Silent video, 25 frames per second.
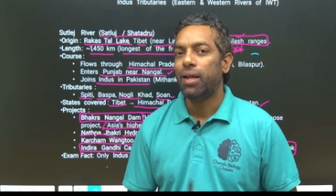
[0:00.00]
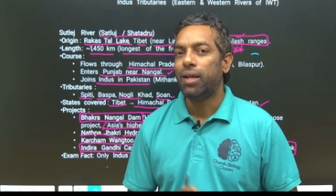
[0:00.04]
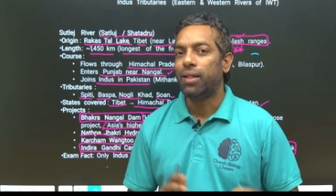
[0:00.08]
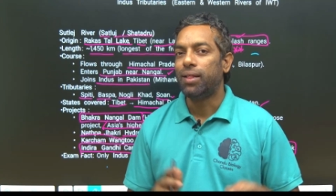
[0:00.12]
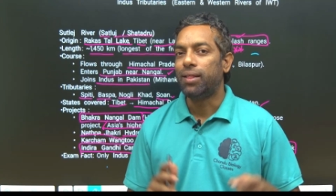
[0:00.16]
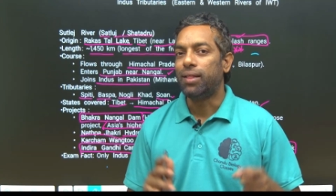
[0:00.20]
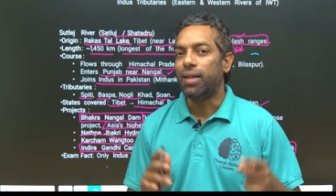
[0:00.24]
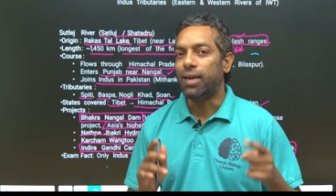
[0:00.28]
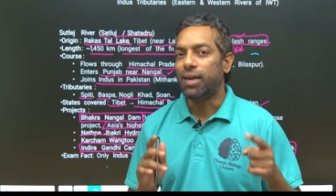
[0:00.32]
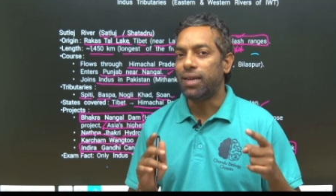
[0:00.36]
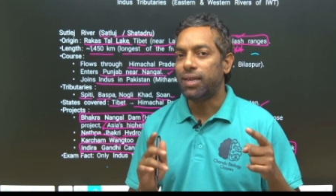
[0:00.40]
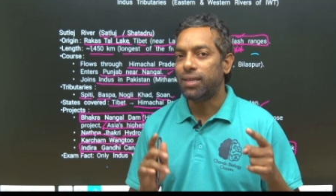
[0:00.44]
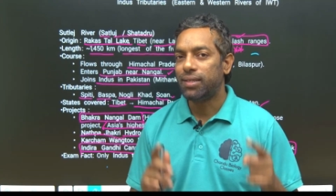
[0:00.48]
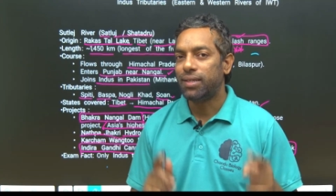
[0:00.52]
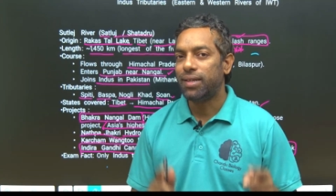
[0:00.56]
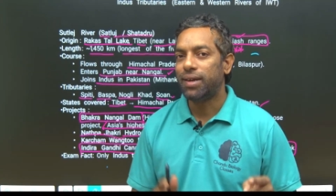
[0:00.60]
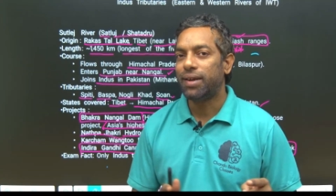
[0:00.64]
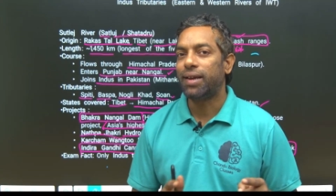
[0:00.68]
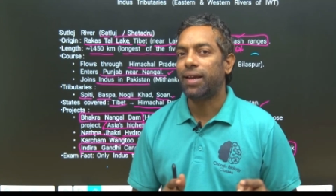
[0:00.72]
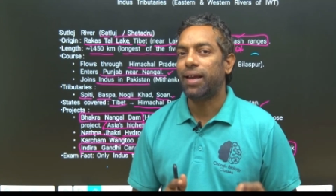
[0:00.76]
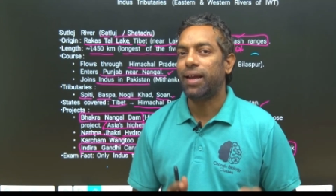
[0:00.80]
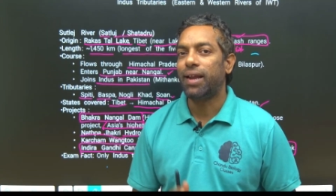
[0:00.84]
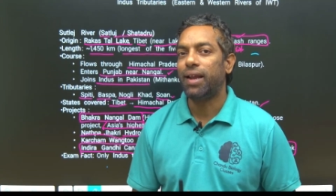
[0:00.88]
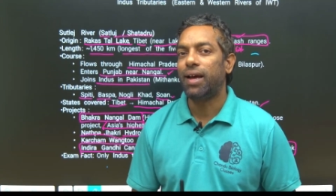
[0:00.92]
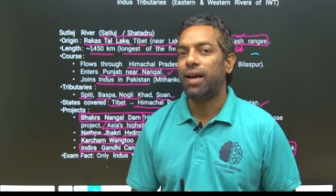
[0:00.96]
That is the
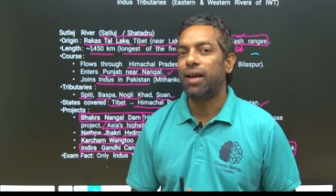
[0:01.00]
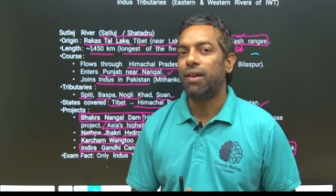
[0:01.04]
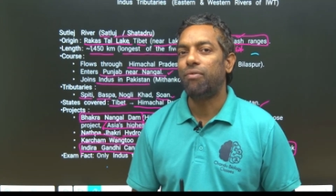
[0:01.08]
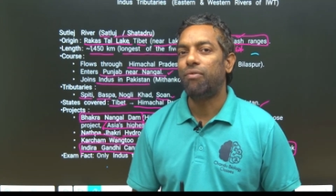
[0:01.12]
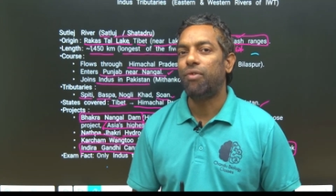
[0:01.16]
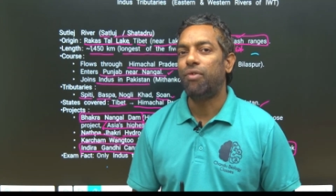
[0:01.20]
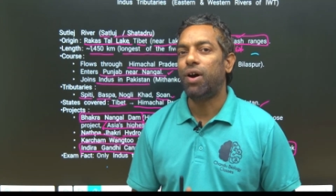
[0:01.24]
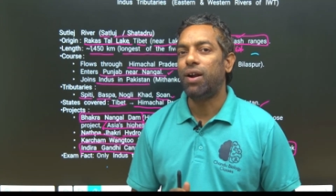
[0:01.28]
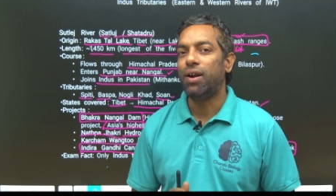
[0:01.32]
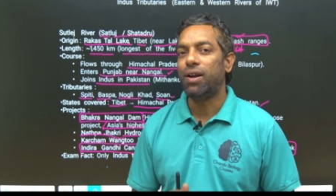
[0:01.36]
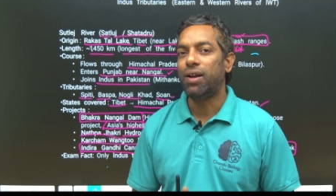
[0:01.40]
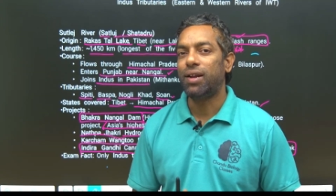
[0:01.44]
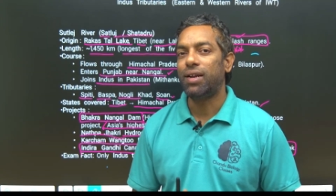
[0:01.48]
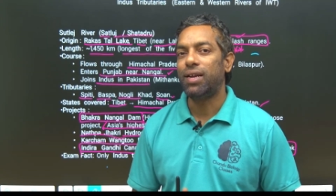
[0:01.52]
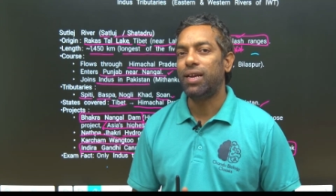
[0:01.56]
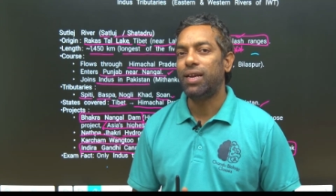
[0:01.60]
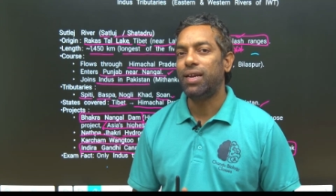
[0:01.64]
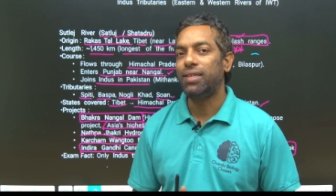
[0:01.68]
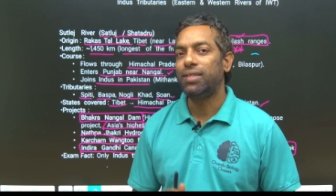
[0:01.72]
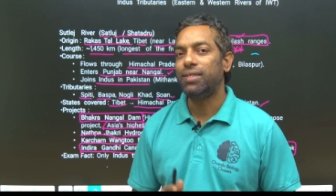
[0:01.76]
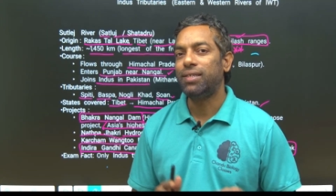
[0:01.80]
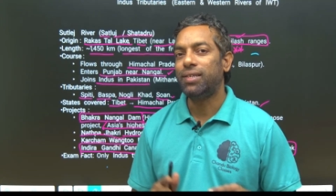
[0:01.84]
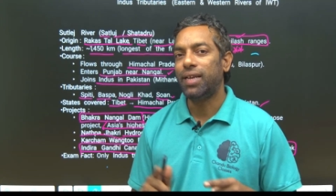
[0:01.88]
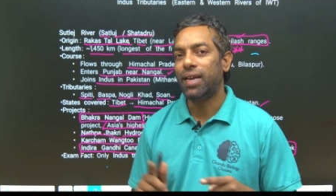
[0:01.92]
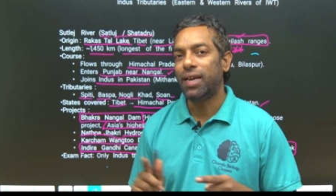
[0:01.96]
canal water
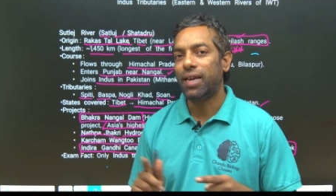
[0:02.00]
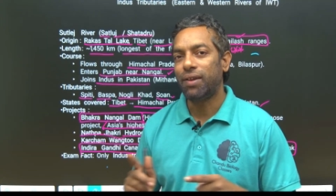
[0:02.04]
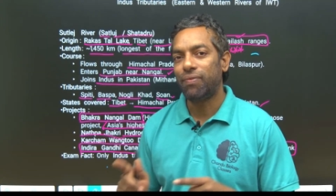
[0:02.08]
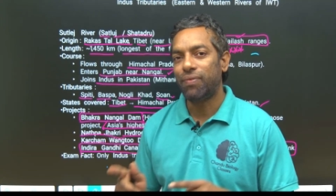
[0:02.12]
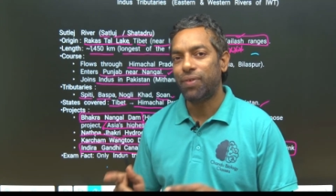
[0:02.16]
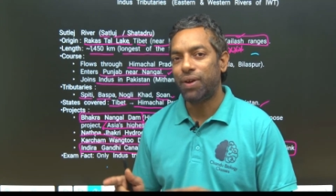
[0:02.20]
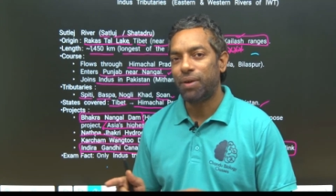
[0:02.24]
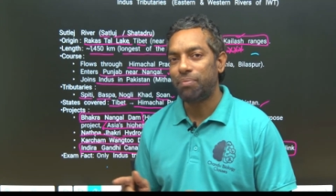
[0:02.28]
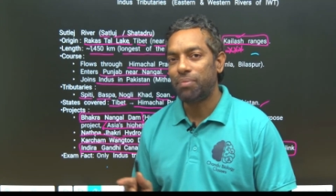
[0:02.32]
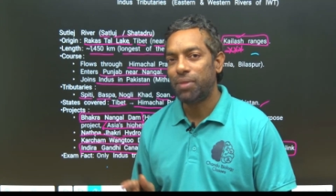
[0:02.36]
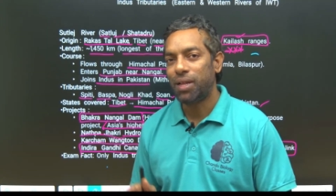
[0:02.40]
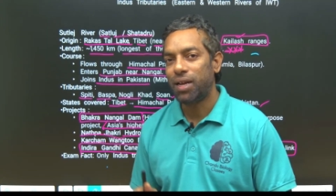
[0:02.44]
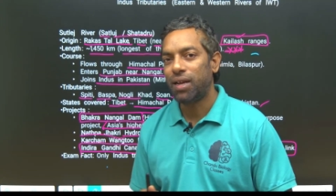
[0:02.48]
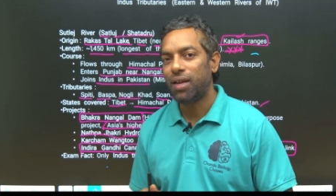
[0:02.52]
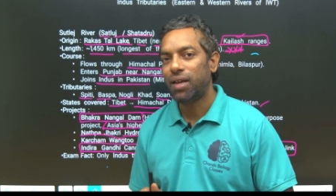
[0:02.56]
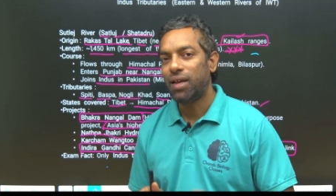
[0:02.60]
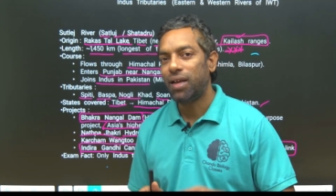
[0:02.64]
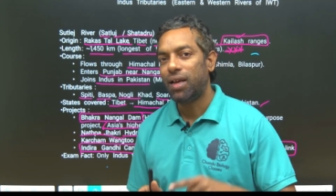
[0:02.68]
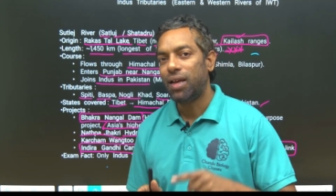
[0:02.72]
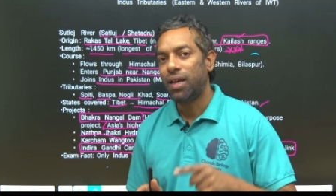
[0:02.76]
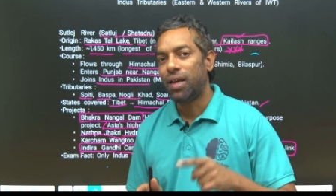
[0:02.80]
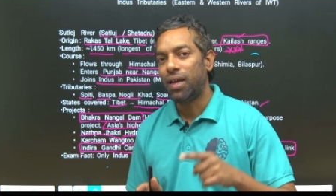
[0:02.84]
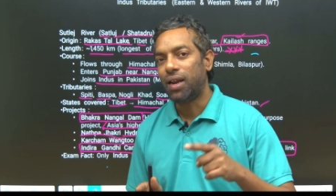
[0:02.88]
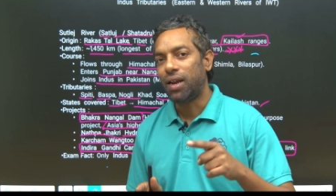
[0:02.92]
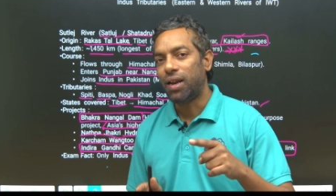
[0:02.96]
is take from the
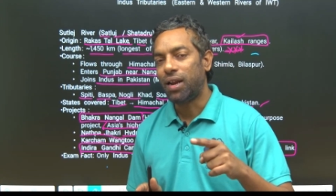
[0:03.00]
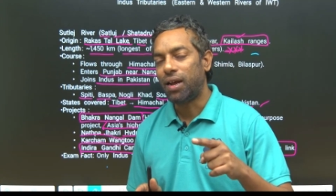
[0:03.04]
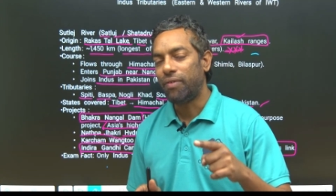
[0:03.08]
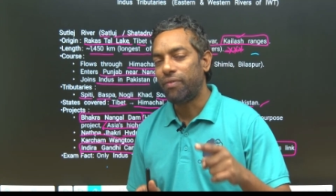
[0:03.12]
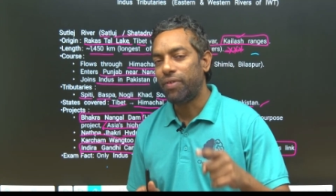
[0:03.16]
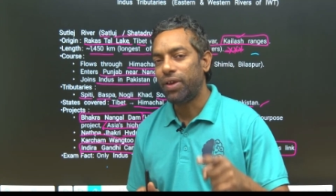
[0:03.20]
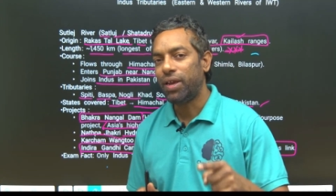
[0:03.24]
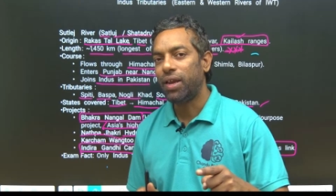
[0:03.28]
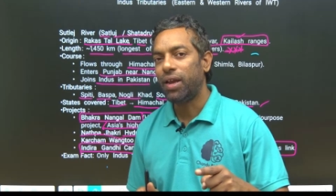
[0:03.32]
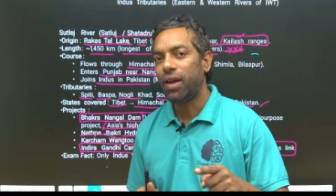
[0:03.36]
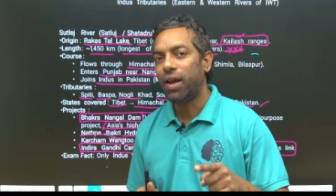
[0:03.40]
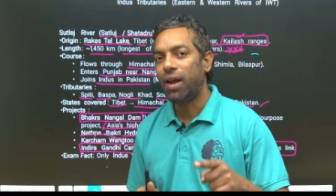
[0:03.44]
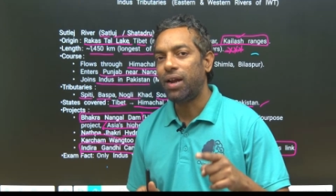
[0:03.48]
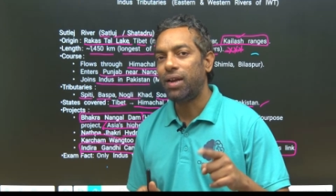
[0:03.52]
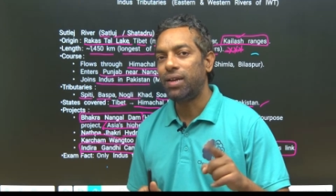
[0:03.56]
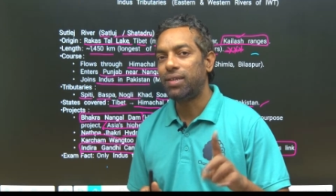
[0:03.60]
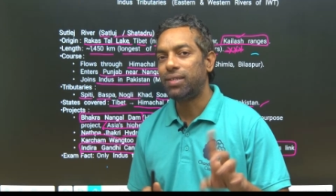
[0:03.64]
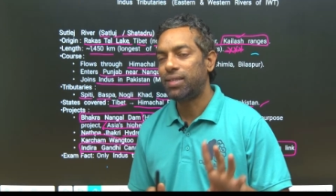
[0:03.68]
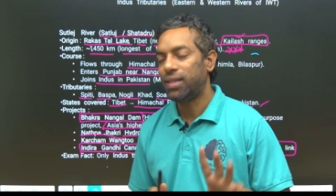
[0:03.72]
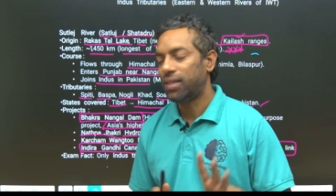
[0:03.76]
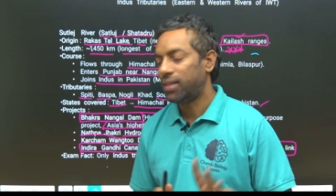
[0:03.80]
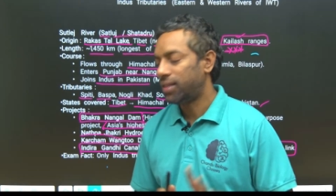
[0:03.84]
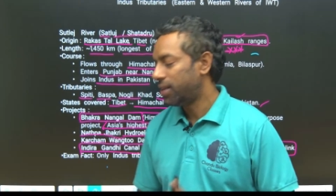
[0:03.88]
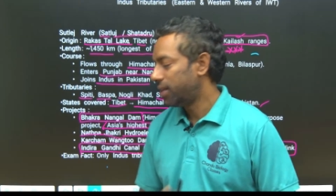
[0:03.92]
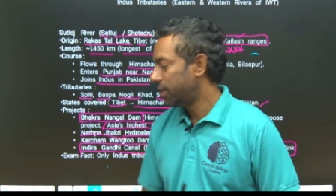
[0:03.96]
Ravi and
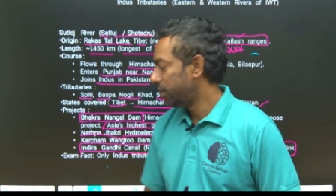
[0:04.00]
Satluj,